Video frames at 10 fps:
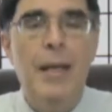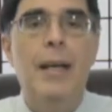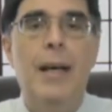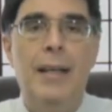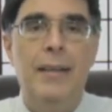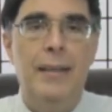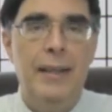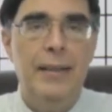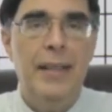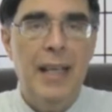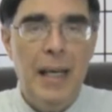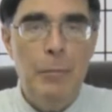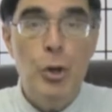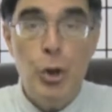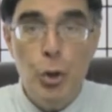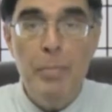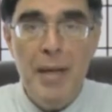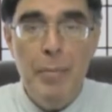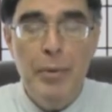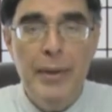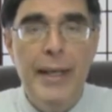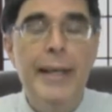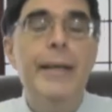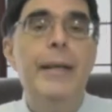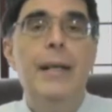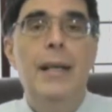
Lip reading: and I think the game should be played.